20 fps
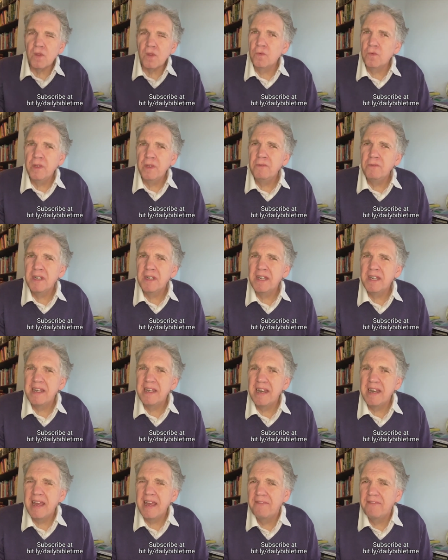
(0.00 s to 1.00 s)
We would
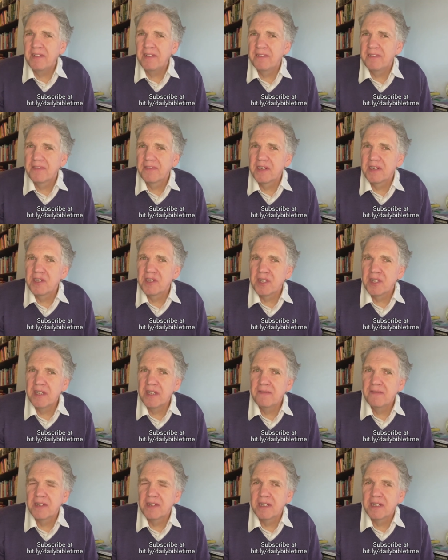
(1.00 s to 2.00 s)
never have
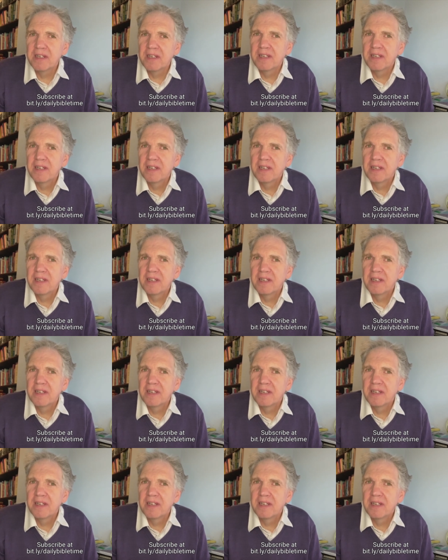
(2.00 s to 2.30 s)
conceived it,